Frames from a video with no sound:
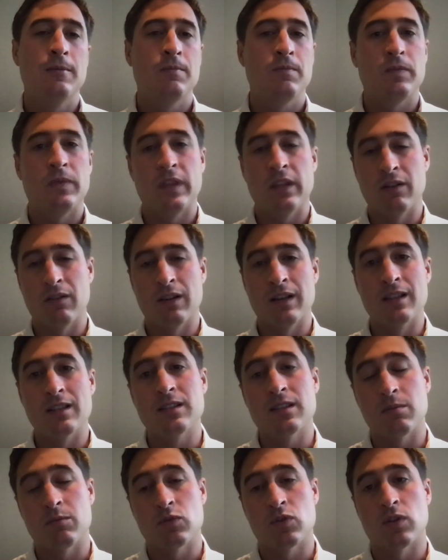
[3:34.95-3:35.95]
there is
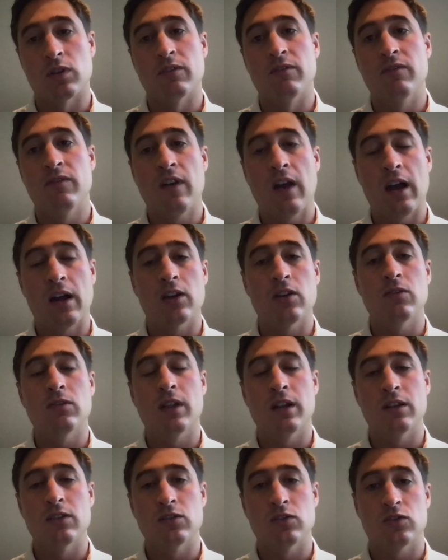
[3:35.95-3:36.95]
some sort of value
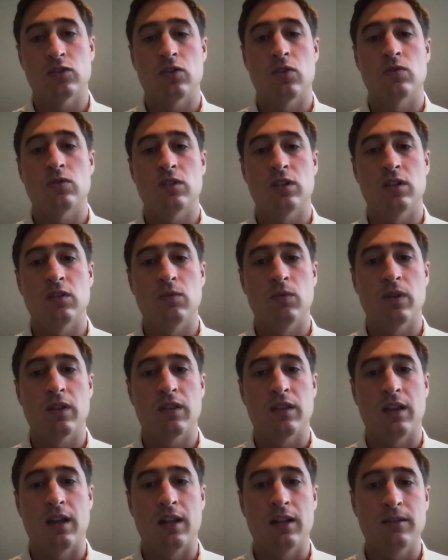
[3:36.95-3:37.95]
that is associated with
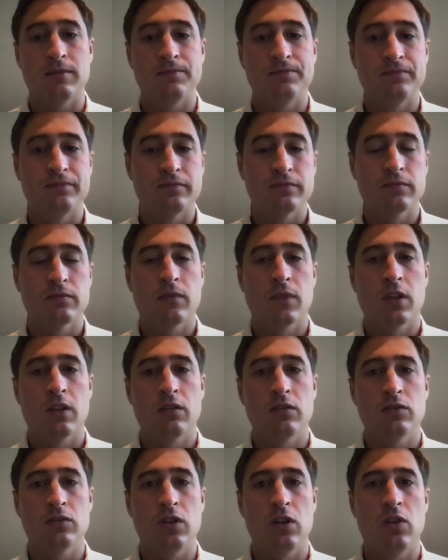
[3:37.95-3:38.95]
that.
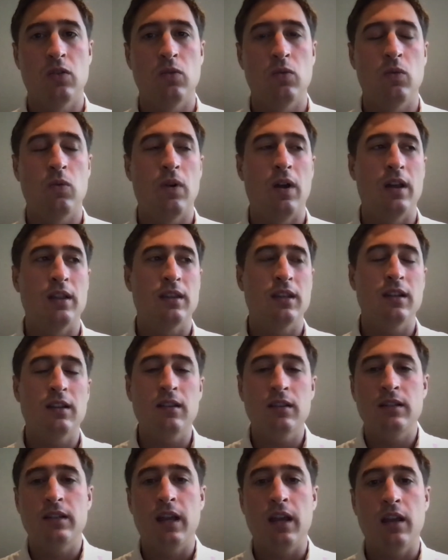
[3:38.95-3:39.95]
So at the end of the
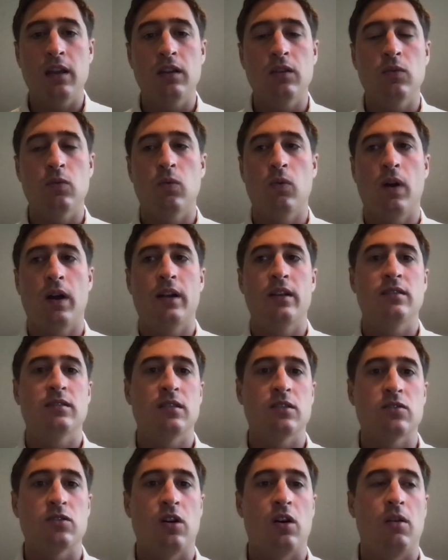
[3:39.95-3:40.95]
day, why does
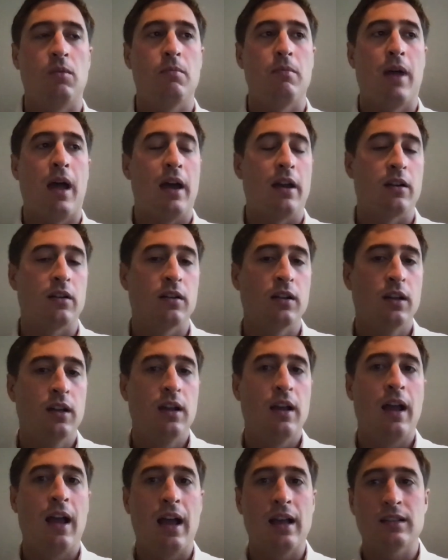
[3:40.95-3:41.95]
this all matter?
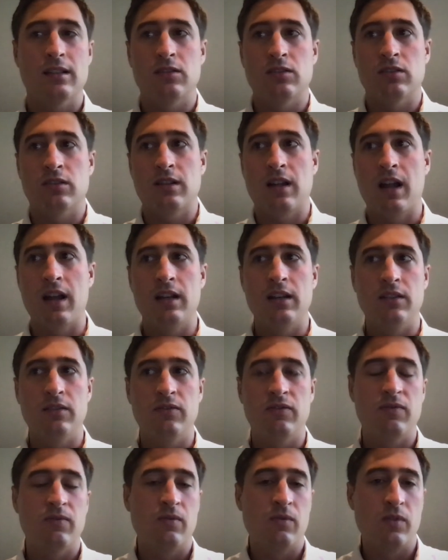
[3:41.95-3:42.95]
Assets are kind
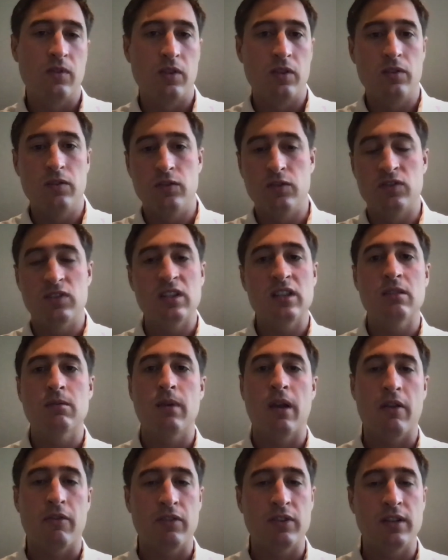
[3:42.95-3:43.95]
of, you see them
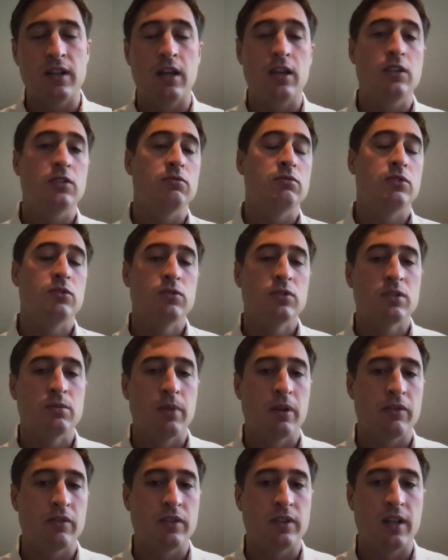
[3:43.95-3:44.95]
every day, you use them
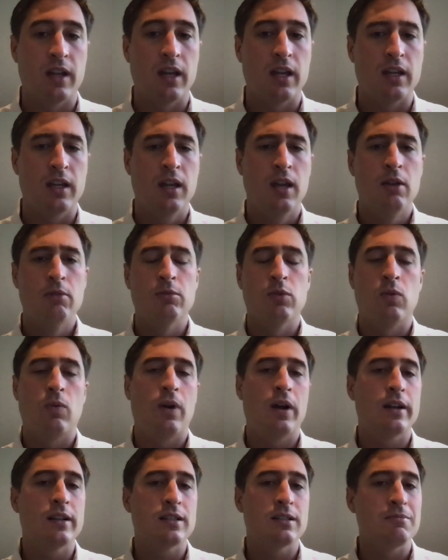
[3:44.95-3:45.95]
every day, but
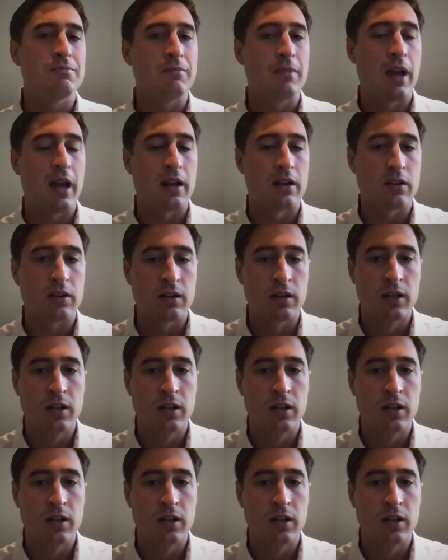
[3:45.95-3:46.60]
why does it matter?